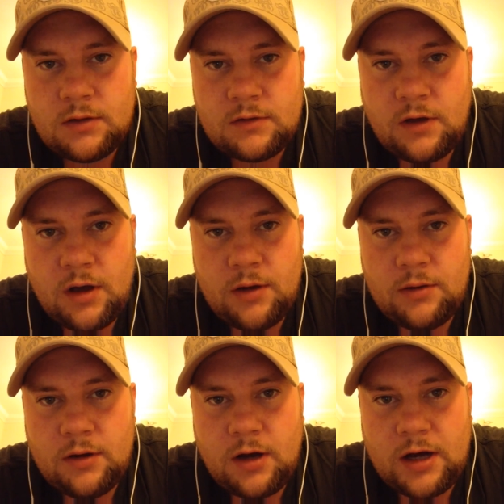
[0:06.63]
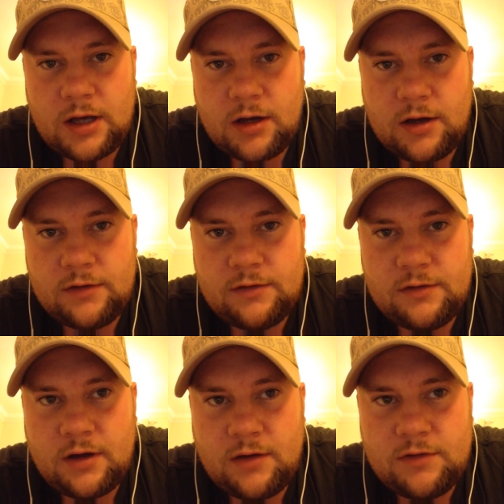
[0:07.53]
So, hi guys,
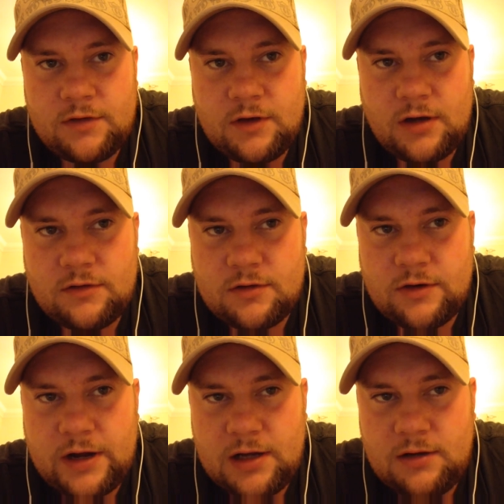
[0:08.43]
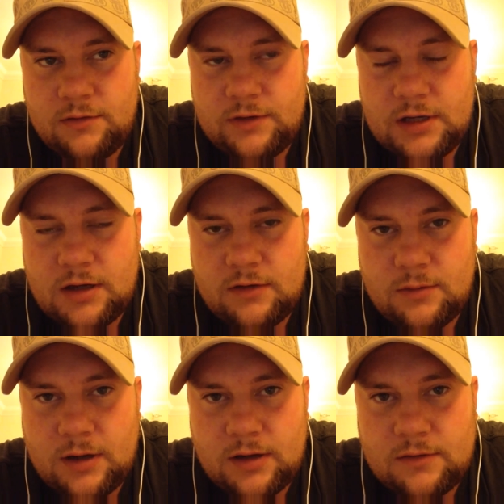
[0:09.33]
I've decided to create a little video
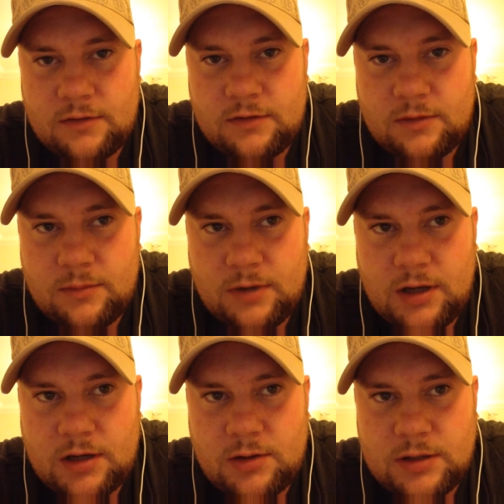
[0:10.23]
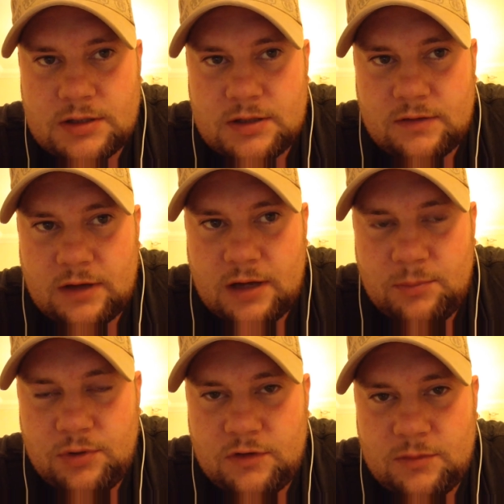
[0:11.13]
to answer some questions I had
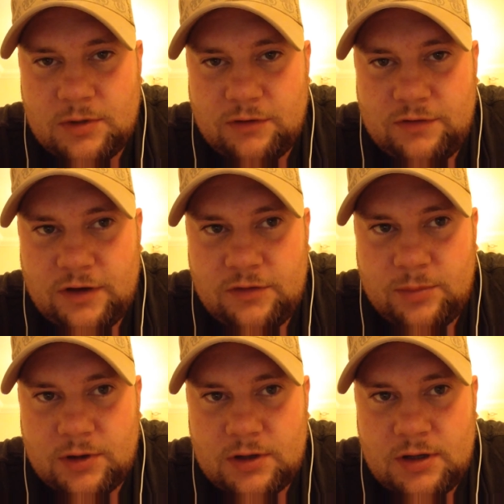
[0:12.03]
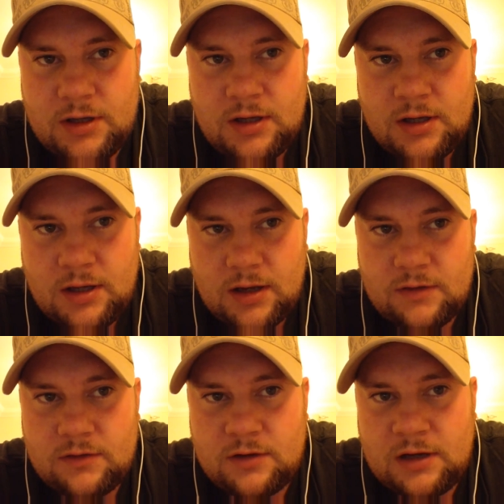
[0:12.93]
put to me on Facebook
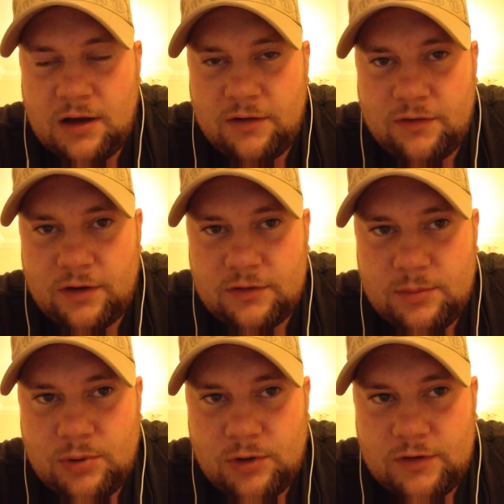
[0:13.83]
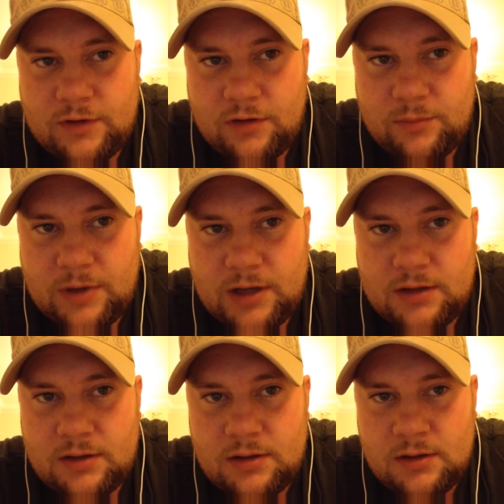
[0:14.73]
and to clarify some points that I've made.
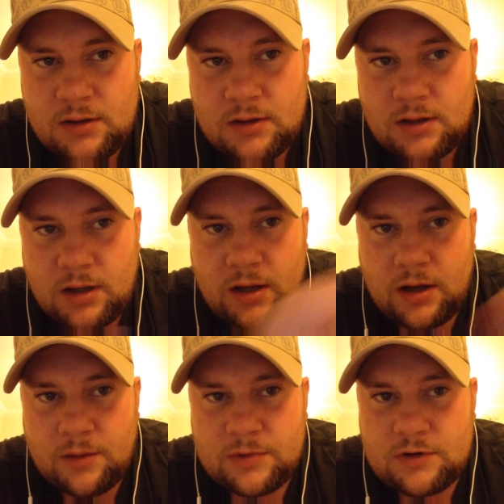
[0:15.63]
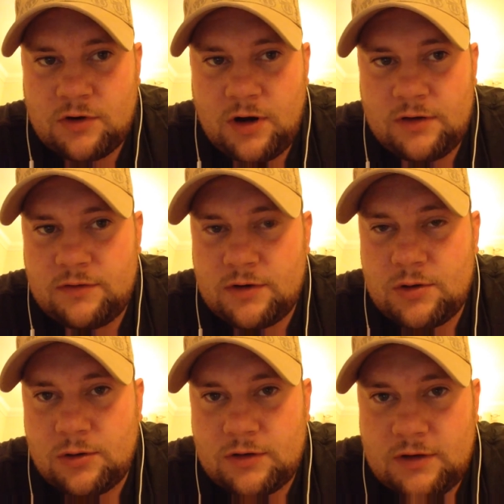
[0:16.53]
I've been trying to
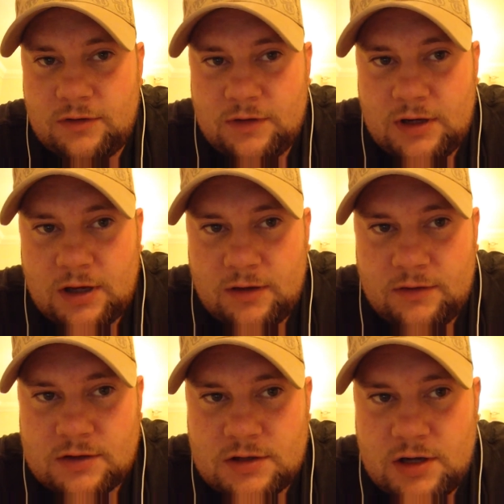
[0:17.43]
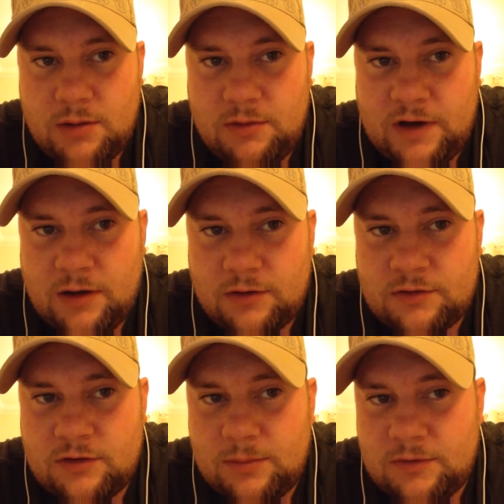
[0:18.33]
record these videos, as you know, without a
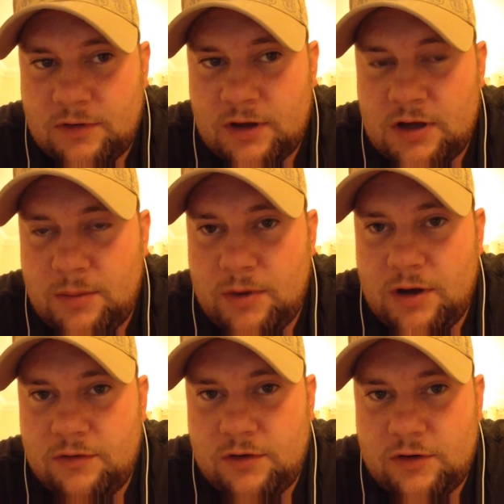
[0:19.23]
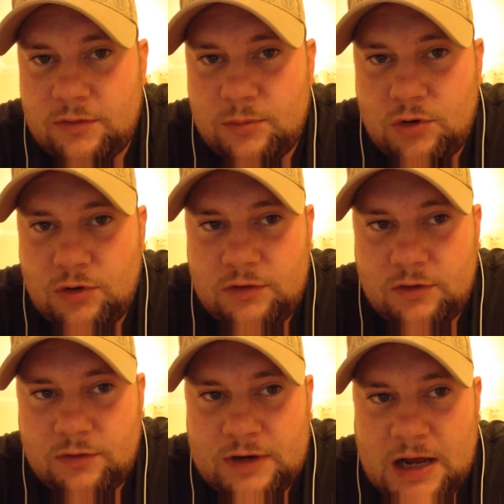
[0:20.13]
script, so they come over as more
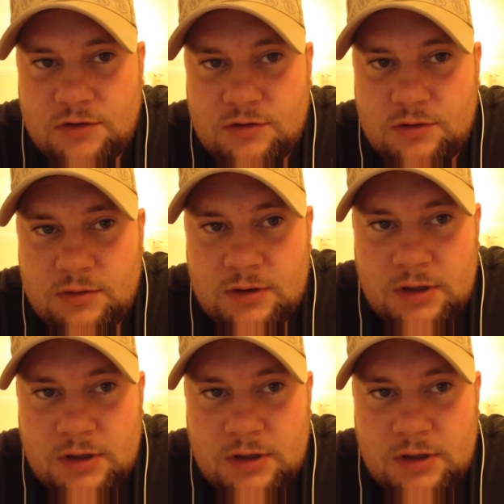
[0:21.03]
sort of natural.